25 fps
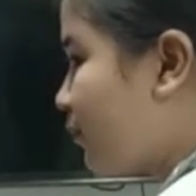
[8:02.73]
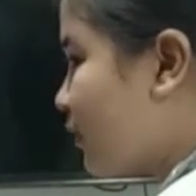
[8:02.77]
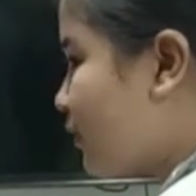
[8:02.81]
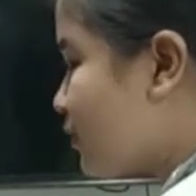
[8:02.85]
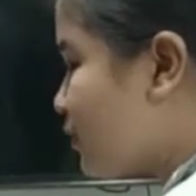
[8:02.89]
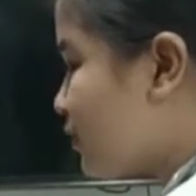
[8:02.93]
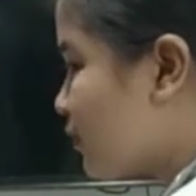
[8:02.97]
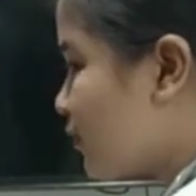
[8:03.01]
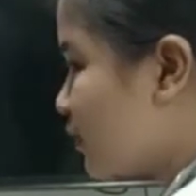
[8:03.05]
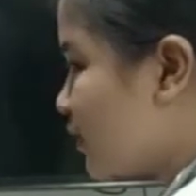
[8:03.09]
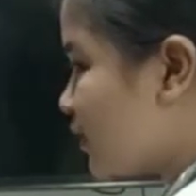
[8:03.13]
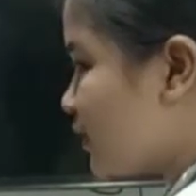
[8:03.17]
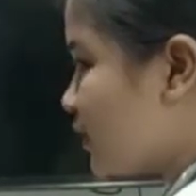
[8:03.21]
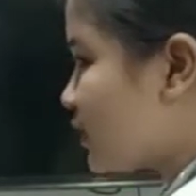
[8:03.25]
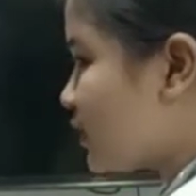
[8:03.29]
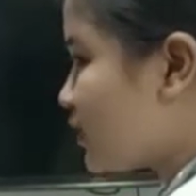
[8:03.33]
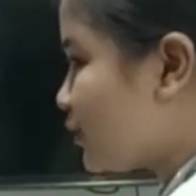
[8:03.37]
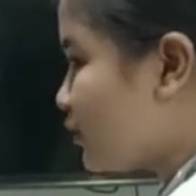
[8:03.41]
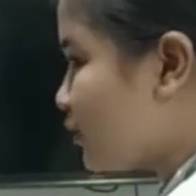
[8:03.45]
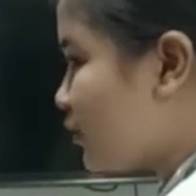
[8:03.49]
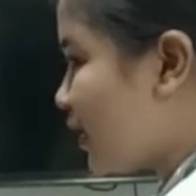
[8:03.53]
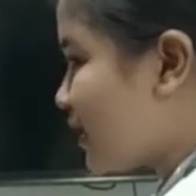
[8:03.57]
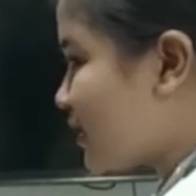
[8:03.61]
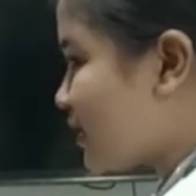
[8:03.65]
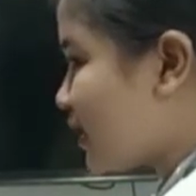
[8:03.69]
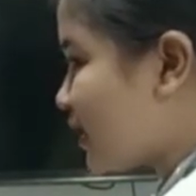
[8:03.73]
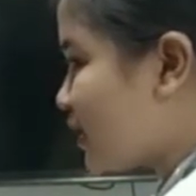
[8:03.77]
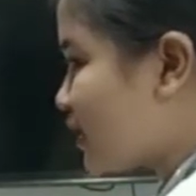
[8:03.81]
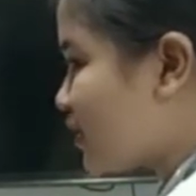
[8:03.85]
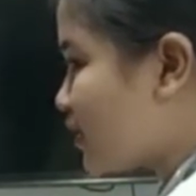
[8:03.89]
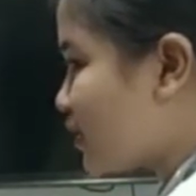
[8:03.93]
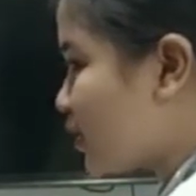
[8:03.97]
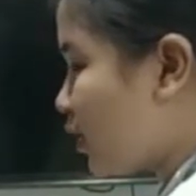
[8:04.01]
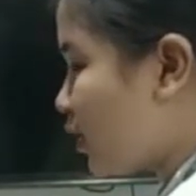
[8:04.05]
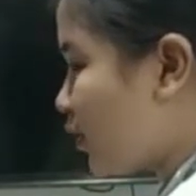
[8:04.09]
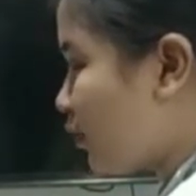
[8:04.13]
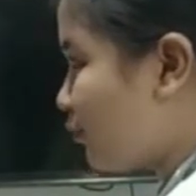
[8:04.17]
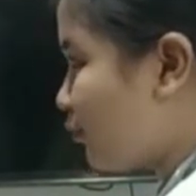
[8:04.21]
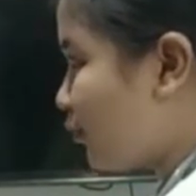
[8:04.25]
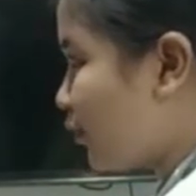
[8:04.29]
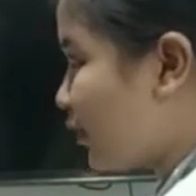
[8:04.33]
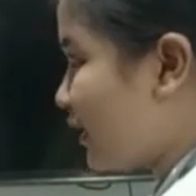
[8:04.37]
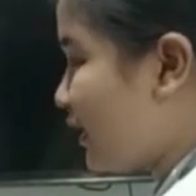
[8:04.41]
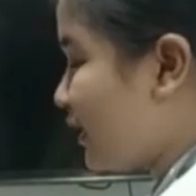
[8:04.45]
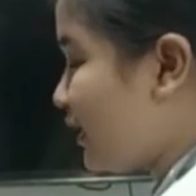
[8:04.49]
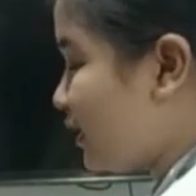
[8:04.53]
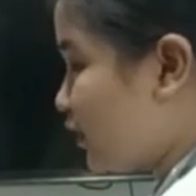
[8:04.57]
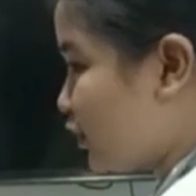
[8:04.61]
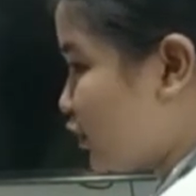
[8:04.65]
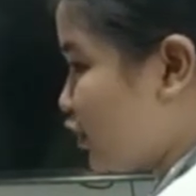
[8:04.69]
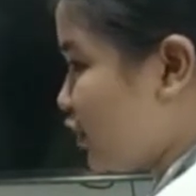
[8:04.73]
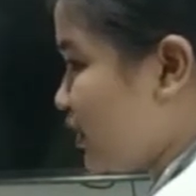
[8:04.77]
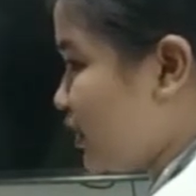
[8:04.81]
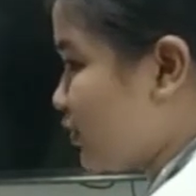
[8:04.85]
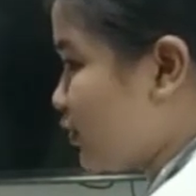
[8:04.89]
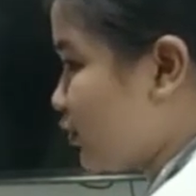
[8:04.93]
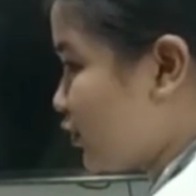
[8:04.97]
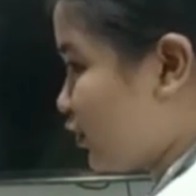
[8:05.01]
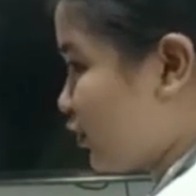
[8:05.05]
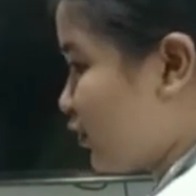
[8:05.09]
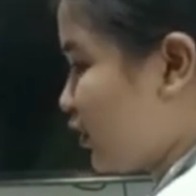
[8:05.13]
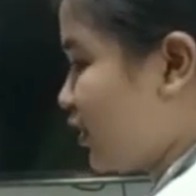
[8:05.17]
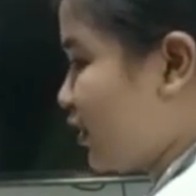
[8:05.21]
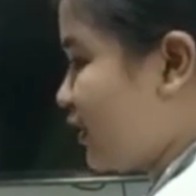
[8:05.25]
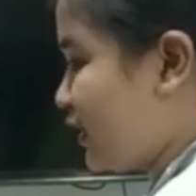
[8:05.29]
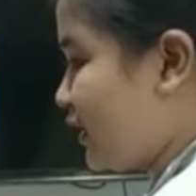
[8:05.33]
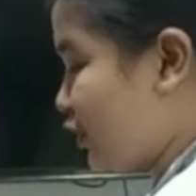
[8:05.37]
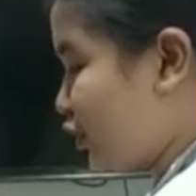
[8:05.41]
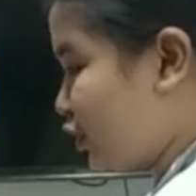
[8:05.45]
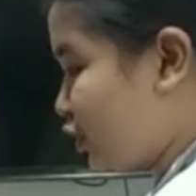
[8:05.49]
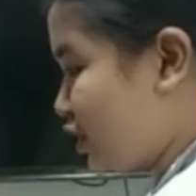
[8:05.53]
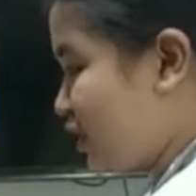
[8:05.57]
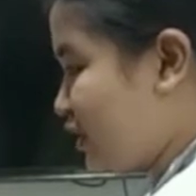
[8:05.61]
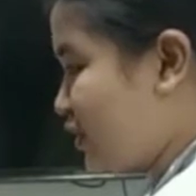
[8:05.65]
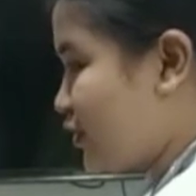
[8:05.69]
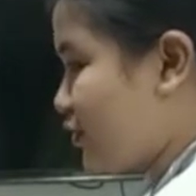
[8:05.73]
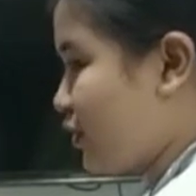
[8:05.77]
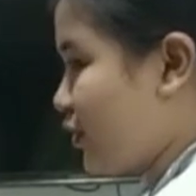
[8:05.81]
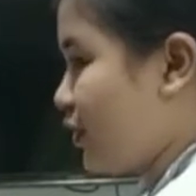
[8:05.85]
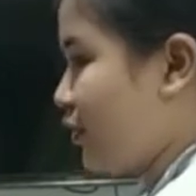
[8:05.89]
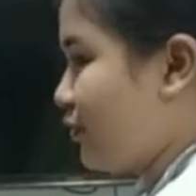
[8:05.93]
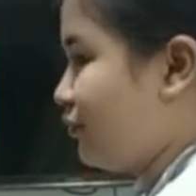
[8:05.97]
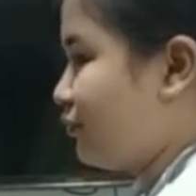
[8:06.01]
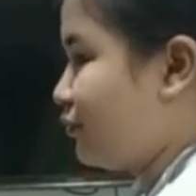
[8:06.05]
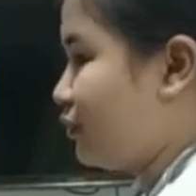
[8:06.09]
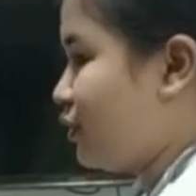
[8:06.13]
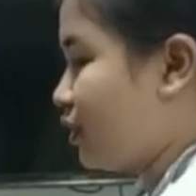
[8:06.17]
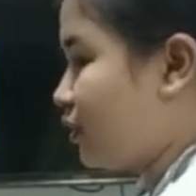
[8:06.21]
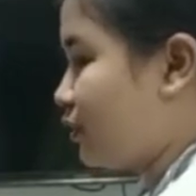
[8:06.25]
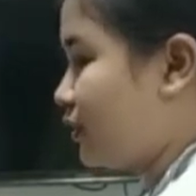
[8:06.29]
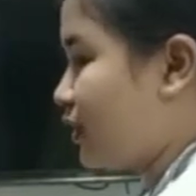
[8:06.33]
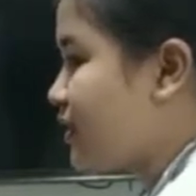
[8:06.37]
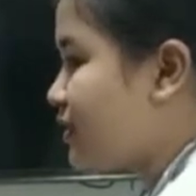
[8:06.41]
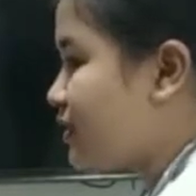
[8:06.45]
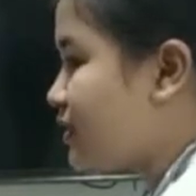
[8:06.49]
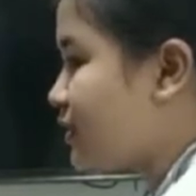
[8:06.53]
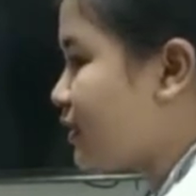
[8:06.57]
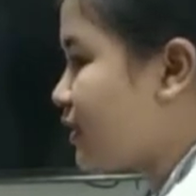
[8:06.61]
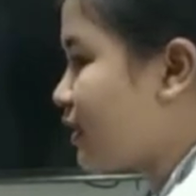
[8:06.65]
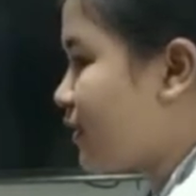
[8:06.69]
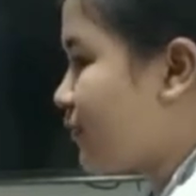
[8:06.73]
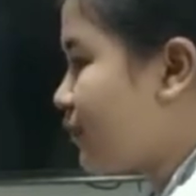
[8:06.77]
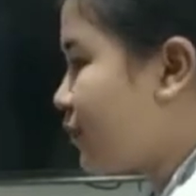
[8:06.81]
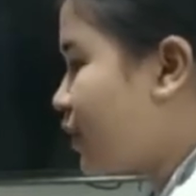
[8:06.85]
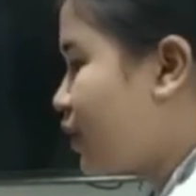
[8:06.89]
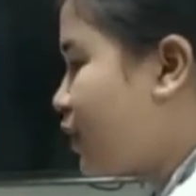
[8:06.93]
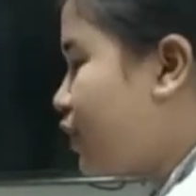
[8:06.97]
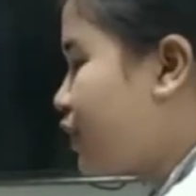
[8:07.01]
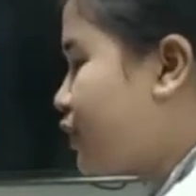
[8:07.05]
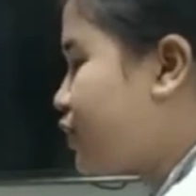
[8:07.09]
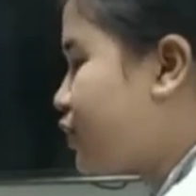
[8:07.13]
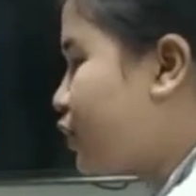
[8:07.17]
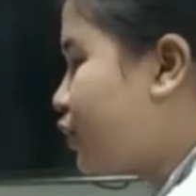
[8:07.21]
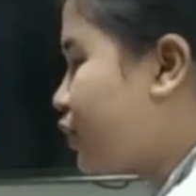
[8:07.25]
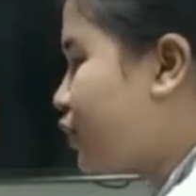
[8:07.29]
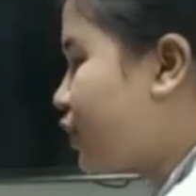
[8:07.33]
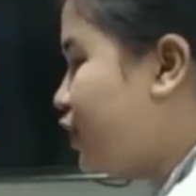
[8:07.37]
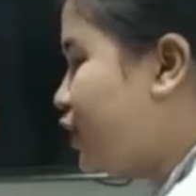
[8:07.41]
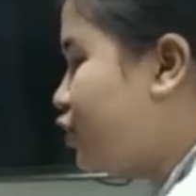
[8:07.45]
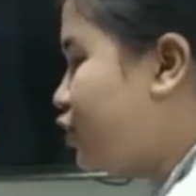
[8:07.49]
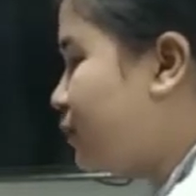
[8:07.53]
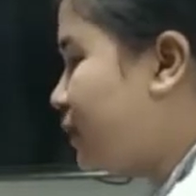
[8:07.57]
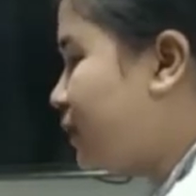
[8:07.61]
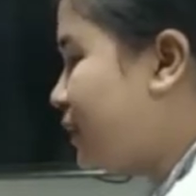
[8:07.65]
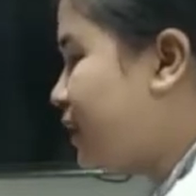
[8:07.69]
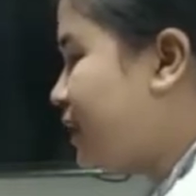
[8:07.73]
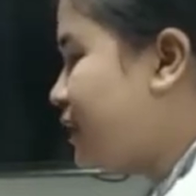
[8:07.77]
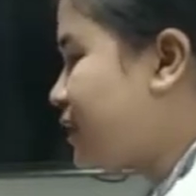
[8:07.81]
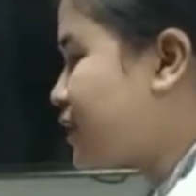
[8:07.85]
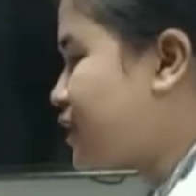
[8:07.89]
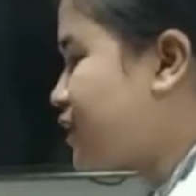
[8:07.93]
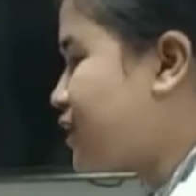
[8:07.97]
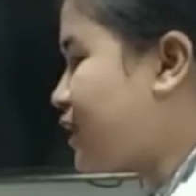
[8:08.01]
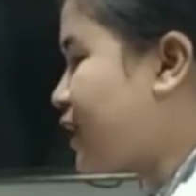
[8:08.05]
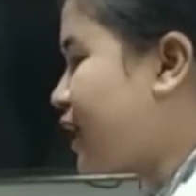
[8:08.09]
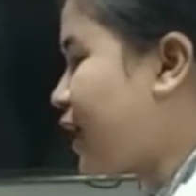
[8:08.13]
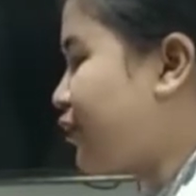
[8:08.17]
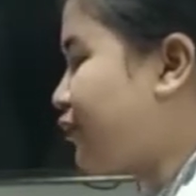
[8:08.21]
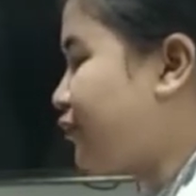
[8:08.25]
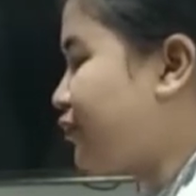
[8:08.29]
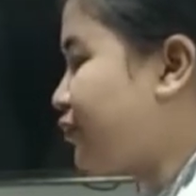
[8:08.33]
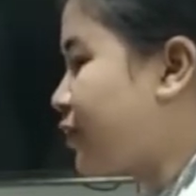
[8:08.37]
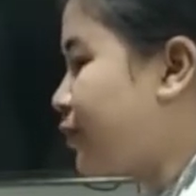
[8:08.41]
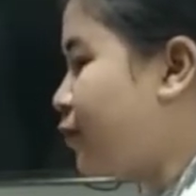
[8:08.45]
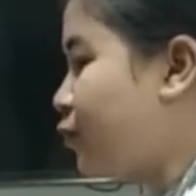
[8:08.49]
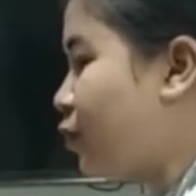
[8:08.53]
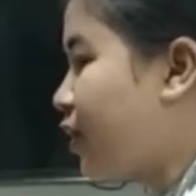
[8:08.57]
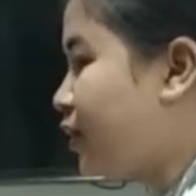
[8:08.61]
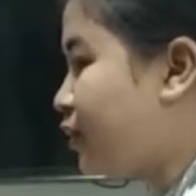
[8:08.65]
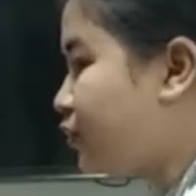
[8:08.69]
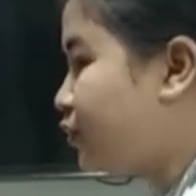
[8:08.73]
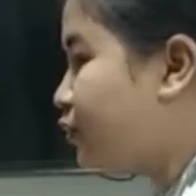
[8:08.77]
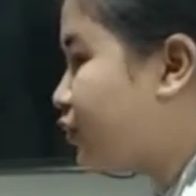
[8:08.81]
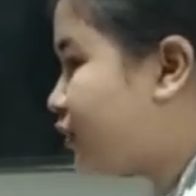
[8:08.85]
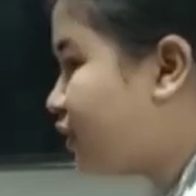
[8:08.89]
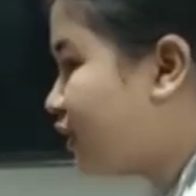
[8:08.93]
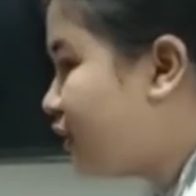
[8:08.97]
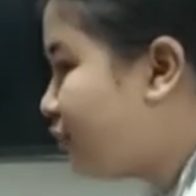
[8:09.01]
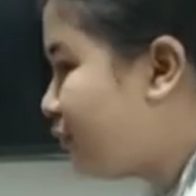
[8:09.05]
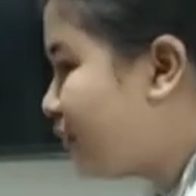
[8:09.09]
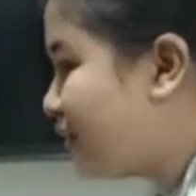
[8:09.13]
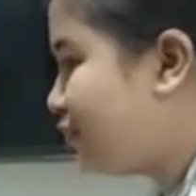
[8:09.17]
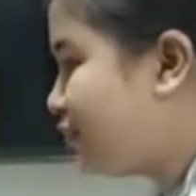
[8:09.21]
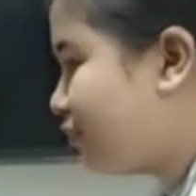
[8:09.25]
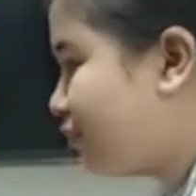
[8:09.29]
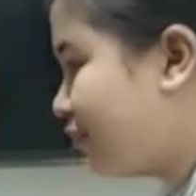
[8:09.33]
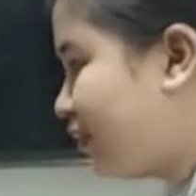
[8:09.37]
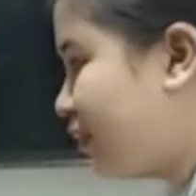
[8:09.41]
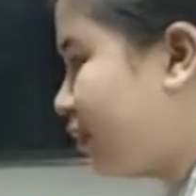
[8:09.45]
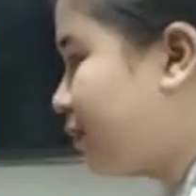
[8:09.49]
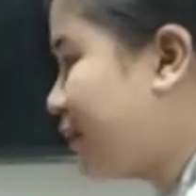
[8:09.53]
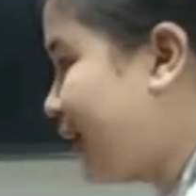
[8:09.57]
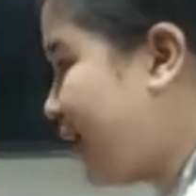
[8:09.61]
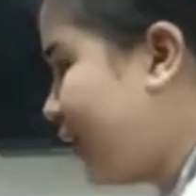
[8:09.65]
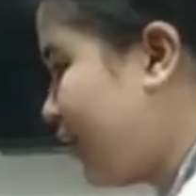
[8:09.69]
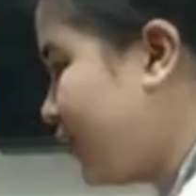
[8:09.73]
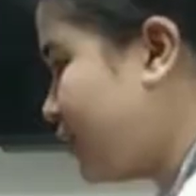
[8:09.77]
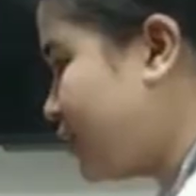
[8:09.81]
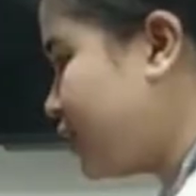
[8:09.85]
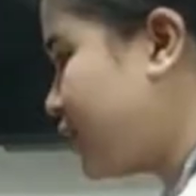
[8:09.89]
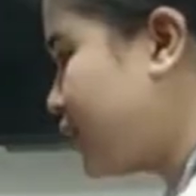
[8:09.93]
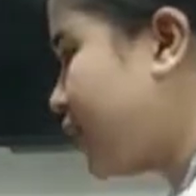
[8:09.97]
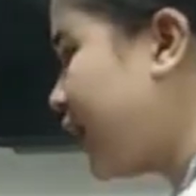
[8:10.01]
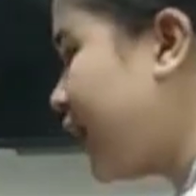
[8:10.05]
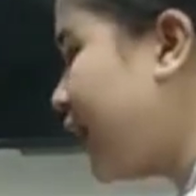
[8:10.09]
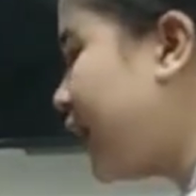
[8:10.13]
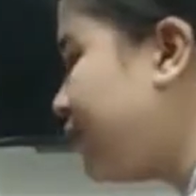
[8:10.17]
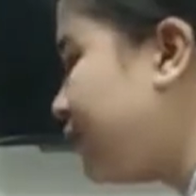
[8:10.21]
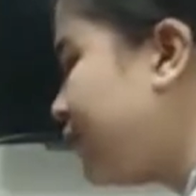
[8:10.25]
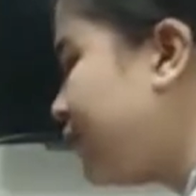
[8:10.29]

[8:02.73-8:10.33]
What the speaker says: So this is to assess for the increase or decrease of lung density. So can you please count from 1 to 3 when you feel my hands, okay?